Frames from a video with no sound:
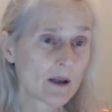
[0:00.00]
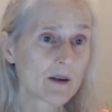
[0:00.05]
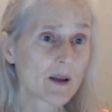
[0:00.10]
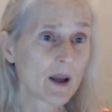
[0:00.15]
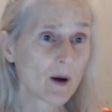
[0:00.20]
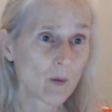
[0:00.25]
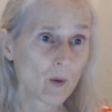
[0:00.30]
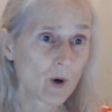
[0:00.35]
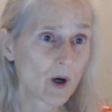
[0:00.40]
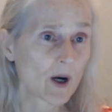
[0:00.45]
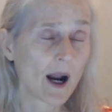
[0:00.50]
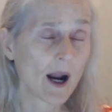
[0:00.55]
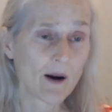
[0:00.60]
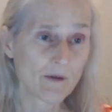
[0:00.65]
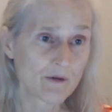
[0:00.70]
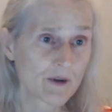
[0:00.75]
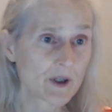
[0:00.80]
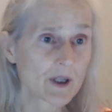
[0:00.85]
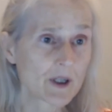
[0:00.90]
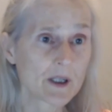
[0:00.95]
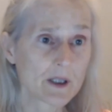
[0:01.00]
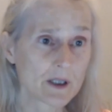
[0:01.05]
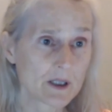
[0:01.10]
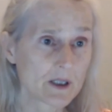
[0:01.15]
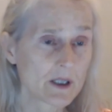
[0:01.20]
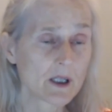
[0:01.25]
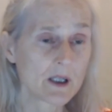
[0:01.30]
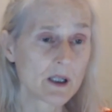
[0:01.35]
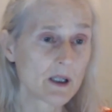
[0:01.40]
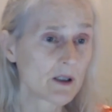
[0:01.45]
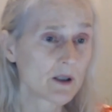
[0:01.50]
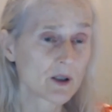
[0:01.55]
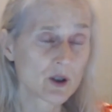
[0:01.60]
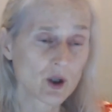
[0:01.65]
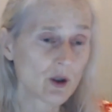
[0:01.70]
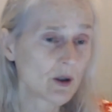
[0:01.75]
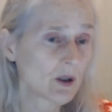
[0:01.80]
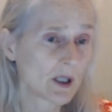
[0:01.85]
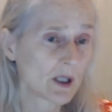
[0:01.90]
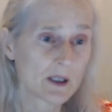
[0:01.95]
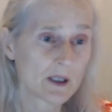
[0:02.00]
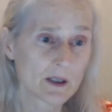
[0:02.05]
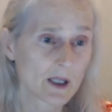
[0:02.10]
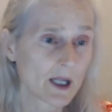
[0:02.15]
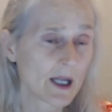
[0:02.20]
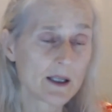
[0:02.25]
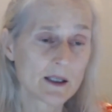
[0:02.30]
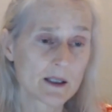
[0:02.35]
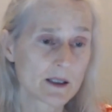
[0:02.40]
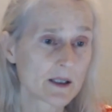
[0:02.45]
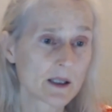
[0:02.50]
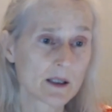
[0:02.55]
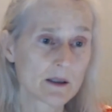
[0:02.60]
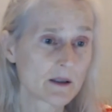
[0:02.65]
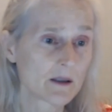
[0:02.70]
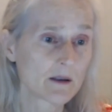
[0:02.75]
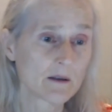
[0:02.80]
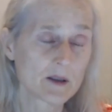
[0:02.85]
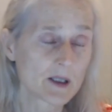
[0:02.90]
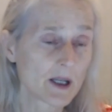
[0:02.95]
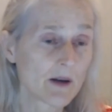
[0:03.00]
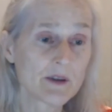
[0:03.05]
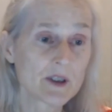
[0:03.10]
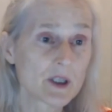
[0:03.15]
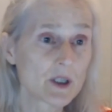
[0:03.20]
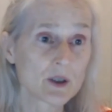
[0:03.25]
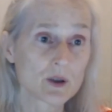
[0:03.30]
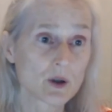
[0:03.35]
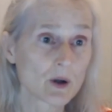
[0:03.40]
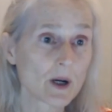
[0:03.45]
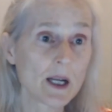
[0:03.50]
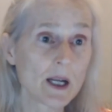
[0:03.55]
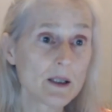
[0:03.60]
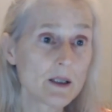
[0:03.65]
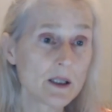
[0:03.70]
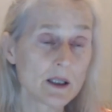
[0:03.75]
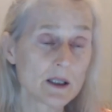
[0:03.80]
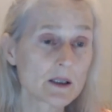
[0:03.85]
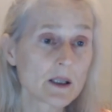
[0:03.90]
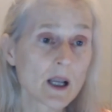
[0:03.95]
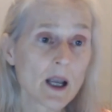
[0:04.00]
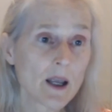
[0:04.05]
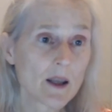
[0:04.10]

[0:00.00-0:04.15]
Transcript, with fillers: There were African cities, certainly as late as the seventies or eighties,